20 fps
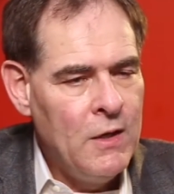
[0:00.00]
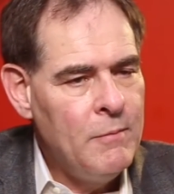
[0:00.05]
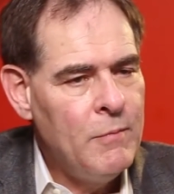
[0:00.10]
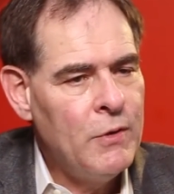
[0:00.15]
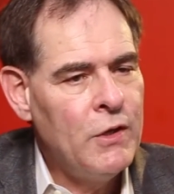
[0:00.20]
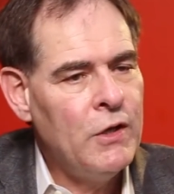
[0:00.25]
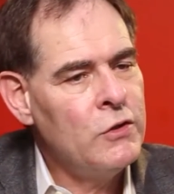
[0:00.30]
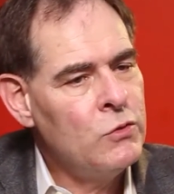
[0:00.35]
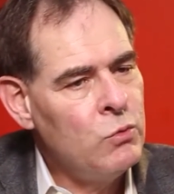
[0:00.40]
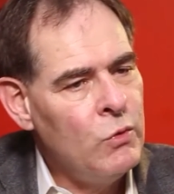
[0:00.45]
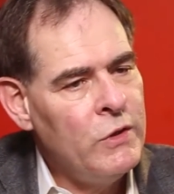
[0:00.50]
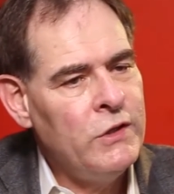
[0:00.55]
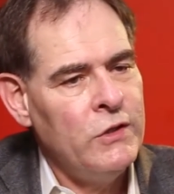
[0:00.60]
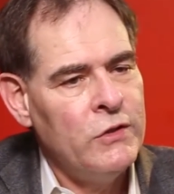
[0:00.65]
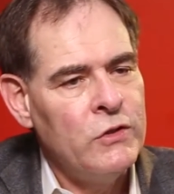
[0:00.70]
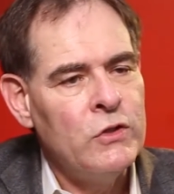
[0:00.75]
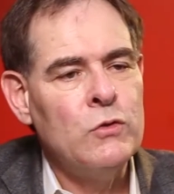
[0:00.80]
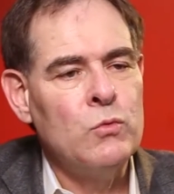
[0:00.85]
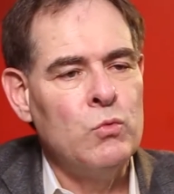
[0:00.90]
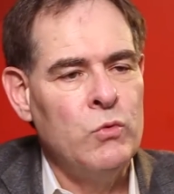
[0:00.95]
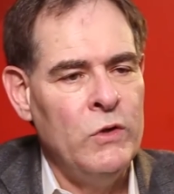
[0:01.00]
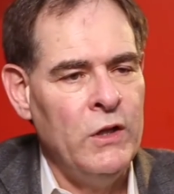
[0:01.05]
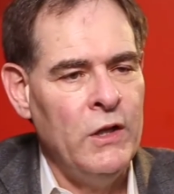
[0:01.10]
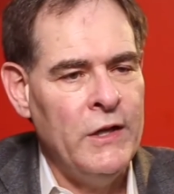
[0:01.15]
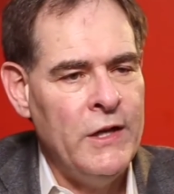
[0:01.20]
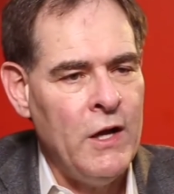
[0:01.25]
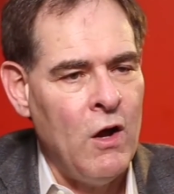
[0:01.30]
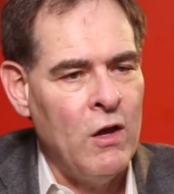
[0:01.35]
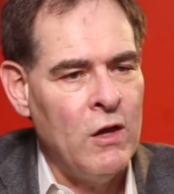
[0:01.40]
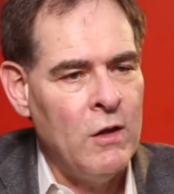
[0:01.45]
Because what this is
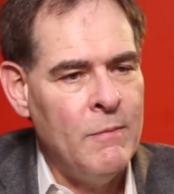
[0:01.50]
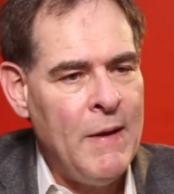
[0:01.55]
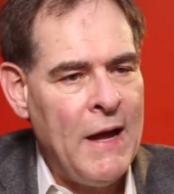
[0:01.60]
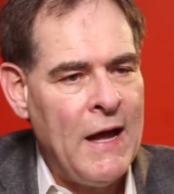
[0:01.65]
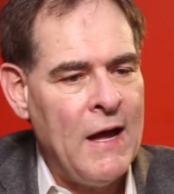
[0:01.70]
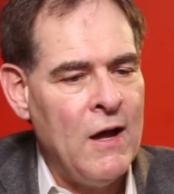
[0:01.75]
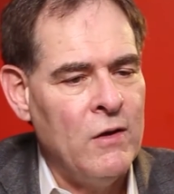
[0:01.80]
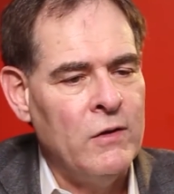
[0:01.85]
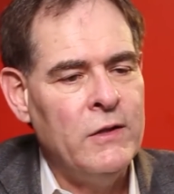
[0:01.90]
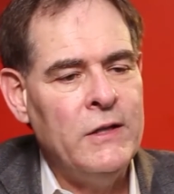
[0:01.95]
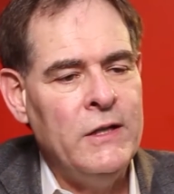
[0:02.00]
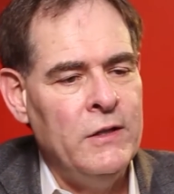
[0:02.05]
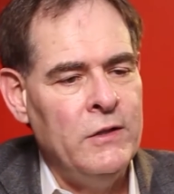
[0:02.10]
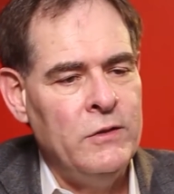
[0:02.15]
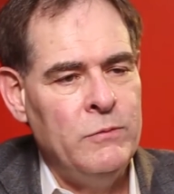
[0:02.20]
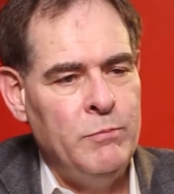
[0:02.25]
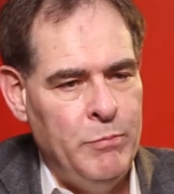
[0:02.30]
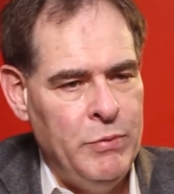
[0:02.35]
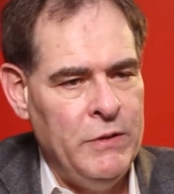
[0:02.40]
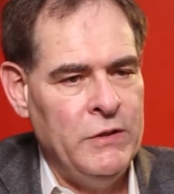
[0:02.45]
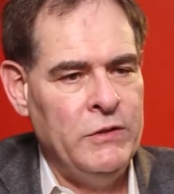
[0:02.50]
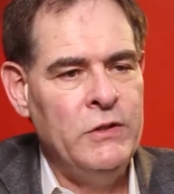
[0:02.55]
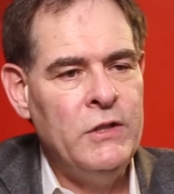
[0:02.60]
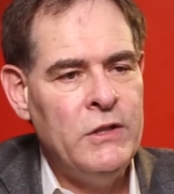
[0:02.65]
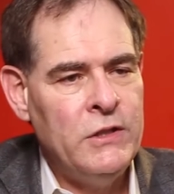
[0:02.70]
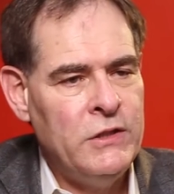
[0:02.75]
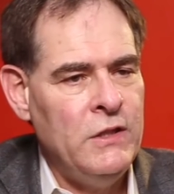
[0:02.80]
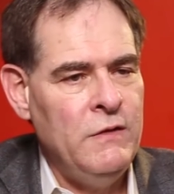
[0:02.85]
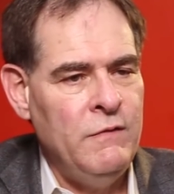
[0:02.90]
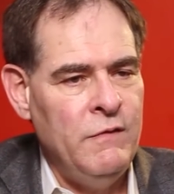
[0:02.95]
really all about is
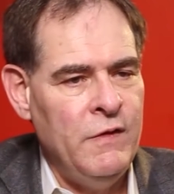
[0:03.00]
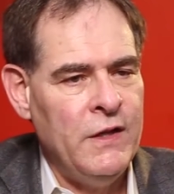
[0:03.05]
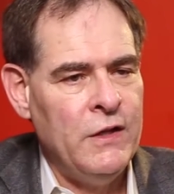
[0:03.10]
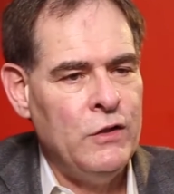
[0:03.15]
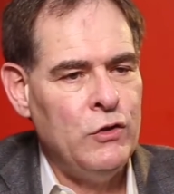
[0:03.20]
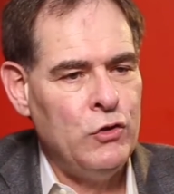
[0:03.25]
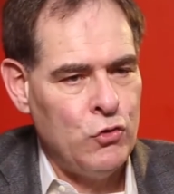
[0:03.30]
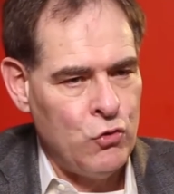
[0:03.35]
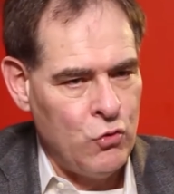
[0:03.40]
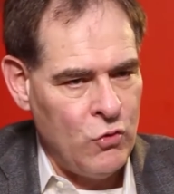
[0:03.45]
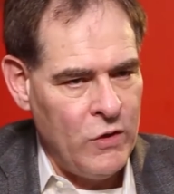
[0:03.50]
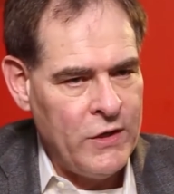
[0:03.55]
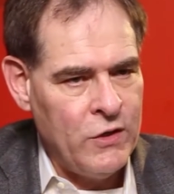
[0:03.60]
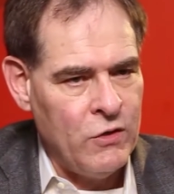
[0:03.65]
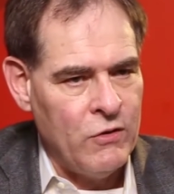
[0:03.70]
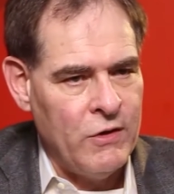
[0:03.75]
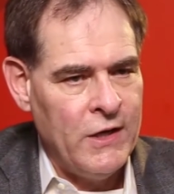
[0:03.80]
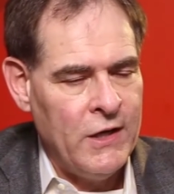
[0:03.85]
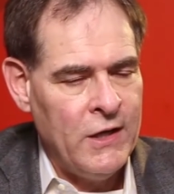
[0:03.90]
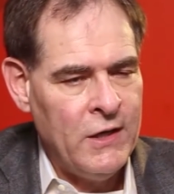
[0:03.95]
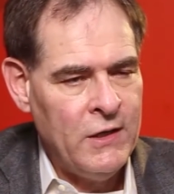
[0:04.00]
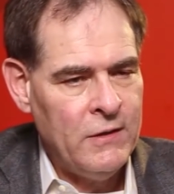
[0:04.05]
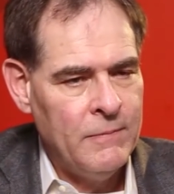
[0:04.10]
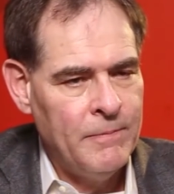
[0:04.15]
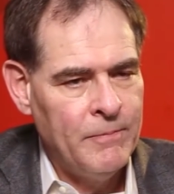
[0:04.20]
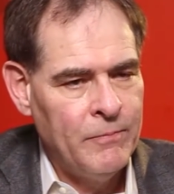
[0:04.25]
business event triggering it,